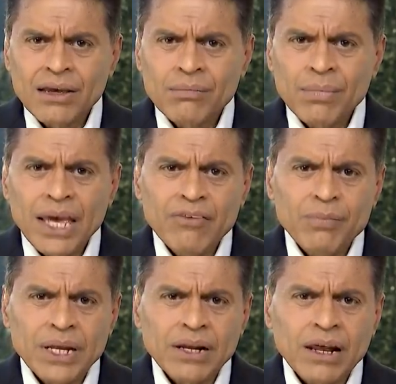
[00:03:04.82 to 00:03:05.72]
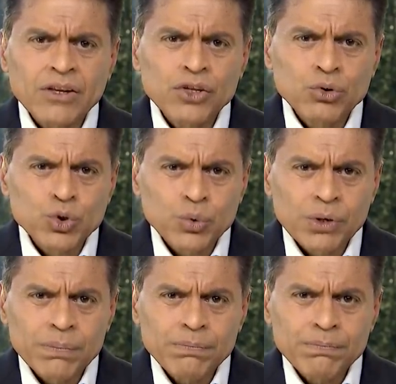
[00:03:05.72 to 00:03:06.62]
may have been an
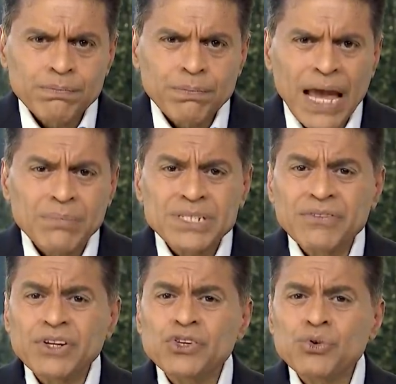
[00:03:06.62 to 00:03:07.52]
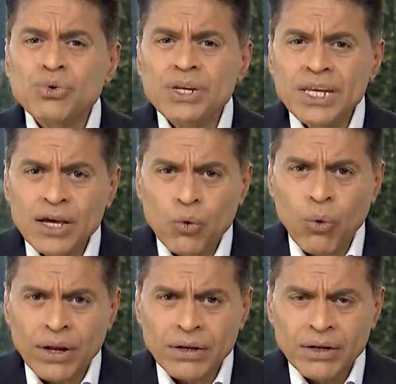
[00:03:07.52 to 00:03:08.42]
unusual, perhaps even unique
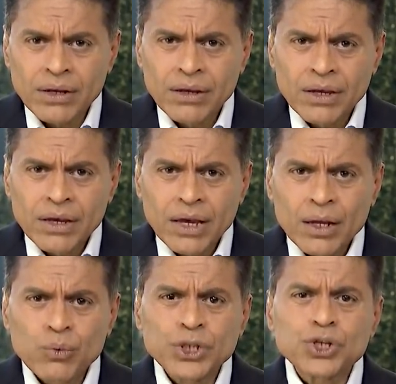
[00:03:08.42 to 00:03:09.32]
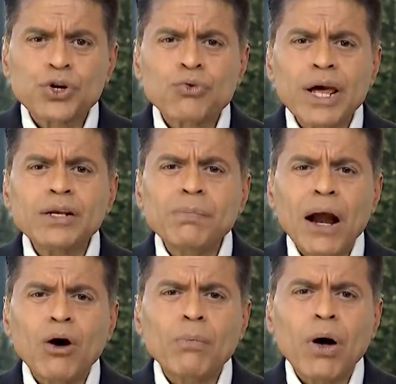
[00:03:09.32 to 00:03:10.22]
one, in which great
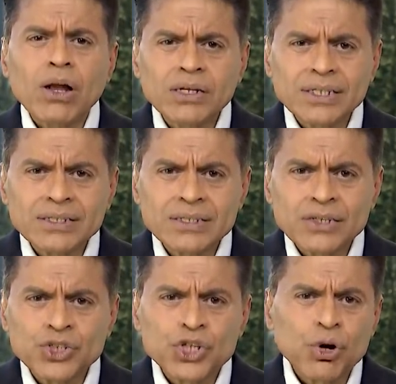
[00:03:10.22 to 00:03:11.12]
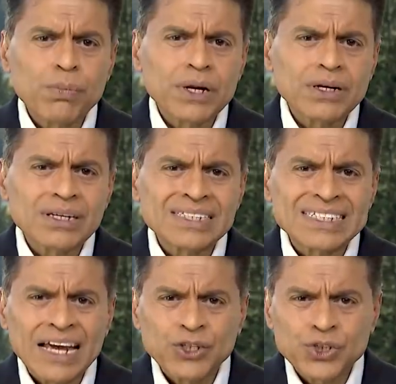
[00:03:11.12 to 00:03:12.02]
power politics and geopolitical
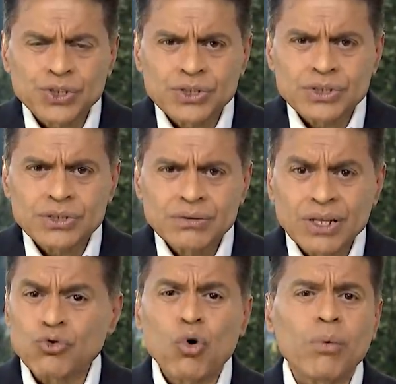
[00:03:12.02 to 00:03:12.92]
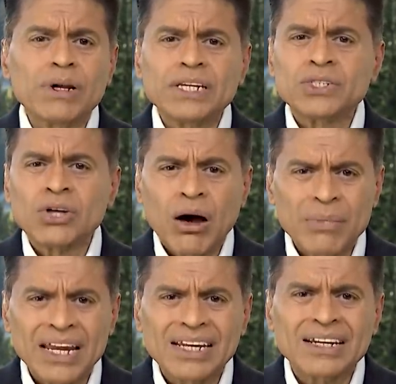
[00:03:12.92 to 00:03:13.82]
tensions that normally
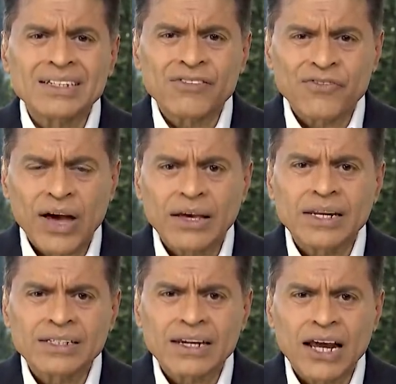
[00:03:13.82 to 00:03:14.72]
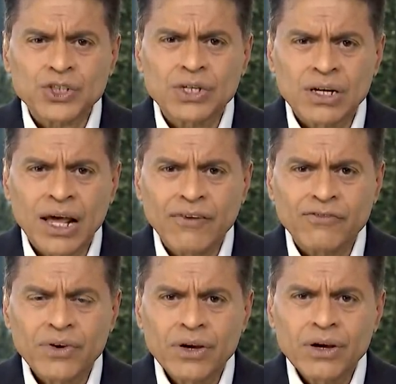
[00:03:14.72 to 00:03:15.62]
dominate and define international
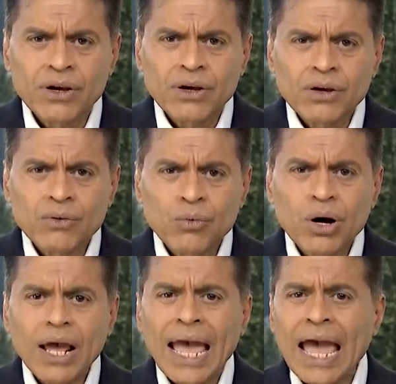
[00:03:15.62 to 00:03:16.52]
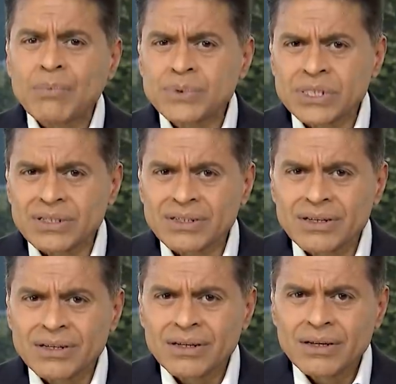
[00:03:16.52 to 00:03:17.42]
life were absent.
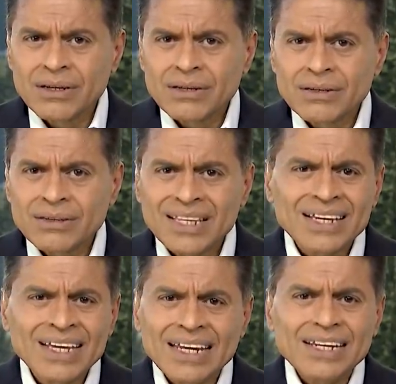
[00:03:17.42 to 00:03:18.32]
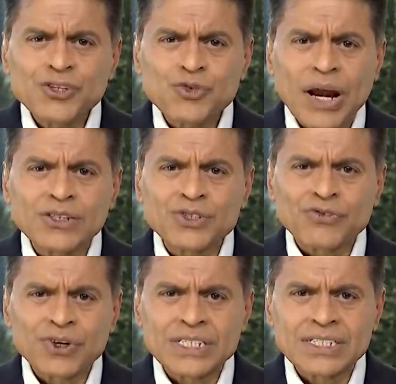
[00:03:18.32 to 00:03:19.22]
The giddy trends
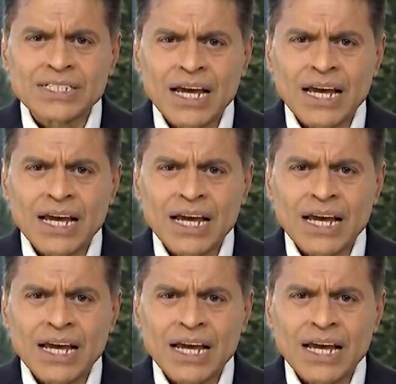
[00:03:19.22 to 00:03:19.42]
of recent